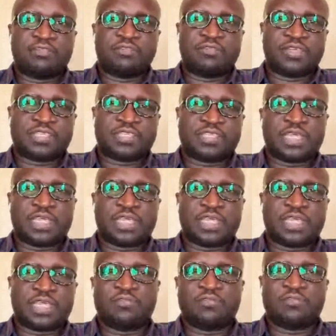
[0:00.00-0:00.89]
these are the
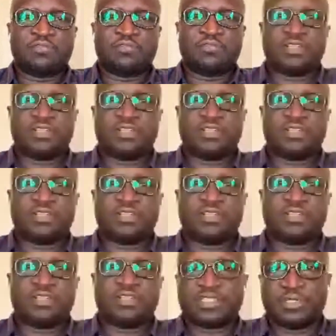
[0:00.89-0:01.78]
first line of
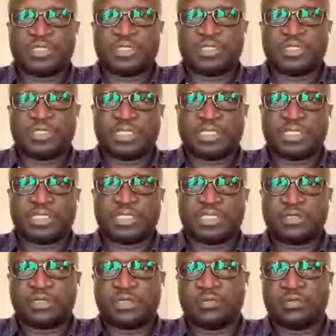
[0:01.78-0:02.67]
defense against crop
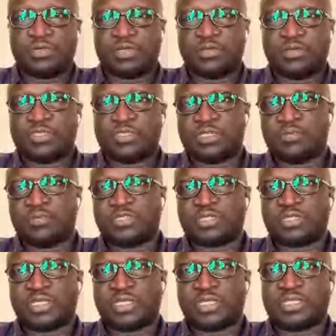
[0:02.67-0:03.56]
diseases,
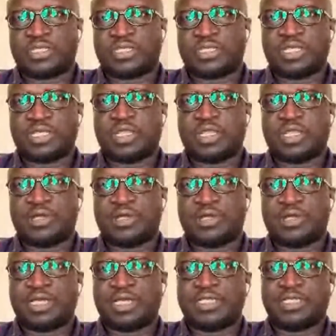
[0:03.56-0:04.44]
because in most cases
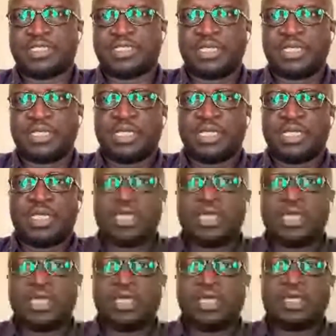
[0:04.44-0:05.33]
they're the ones that
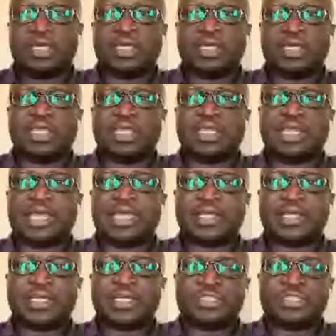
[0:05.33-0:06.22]
are
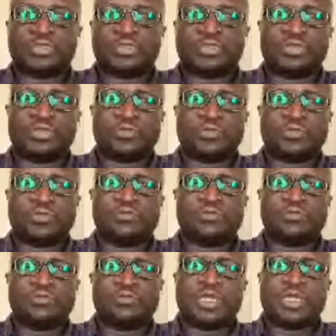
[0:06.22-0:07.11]
likely to
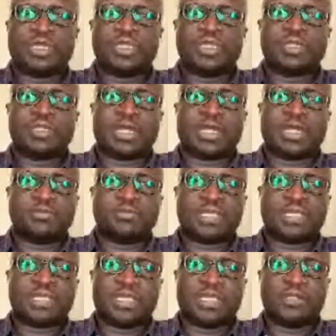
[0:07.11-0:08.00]

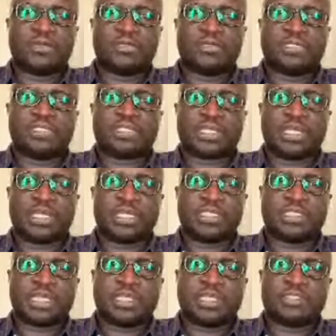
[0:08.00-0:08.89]
encounter and notice early
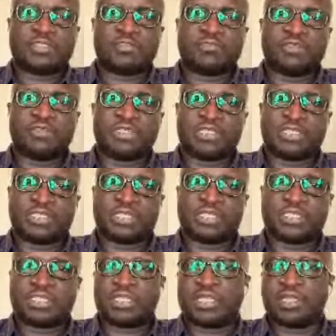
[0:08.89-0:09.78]
signs of
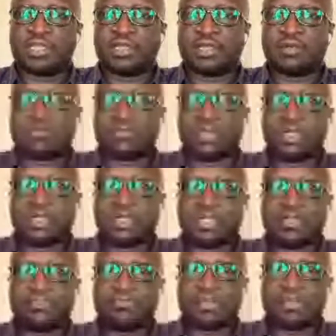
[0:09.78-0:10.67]
diseases in
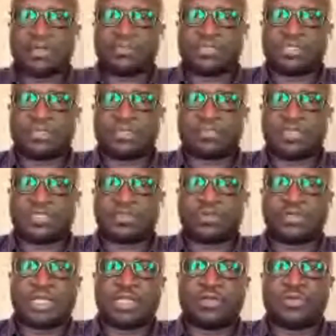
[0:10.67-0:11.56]
their farms,
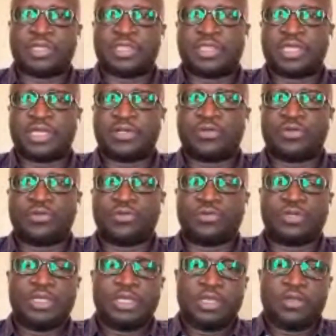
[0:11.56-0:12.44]
particularly
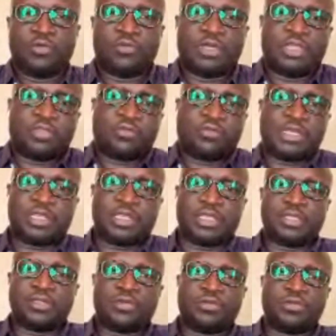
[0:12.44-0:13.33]
when
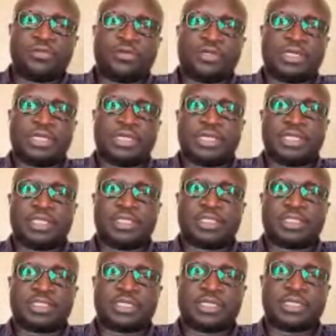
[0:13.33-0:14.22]
they do
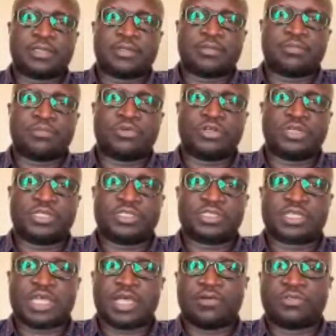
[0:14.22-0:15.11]
this morning
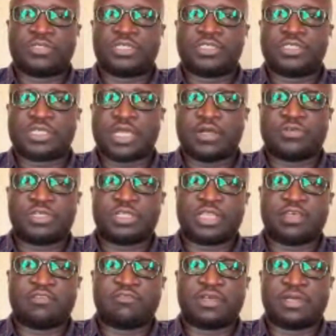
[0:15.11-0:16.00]
scouting
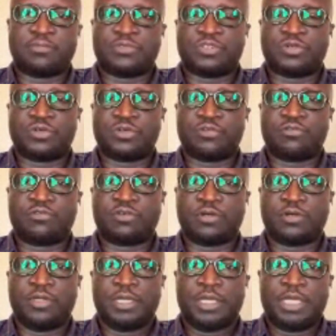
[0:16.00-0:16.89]
their farm to look
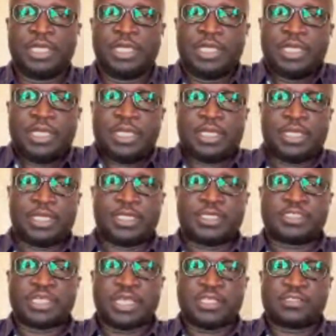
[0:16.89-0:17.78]
for
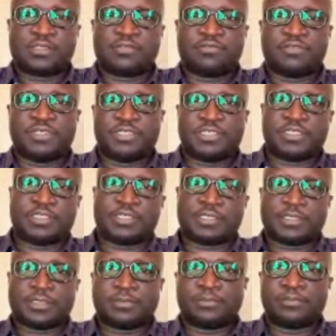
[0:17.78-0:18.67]
signs of
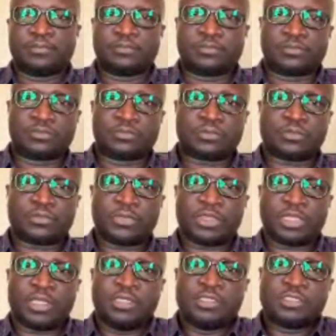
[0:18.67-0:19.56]
diseases.
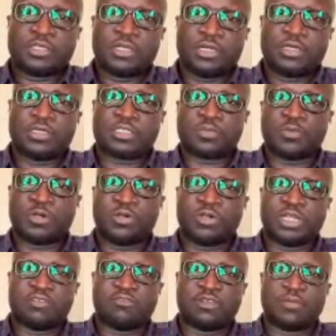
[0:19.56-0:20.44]
So
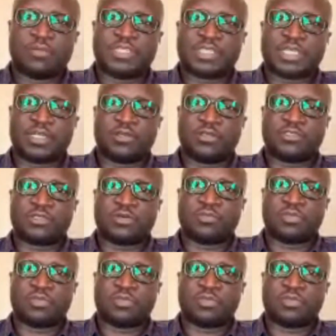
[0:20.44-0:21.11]
smallholder farmers can also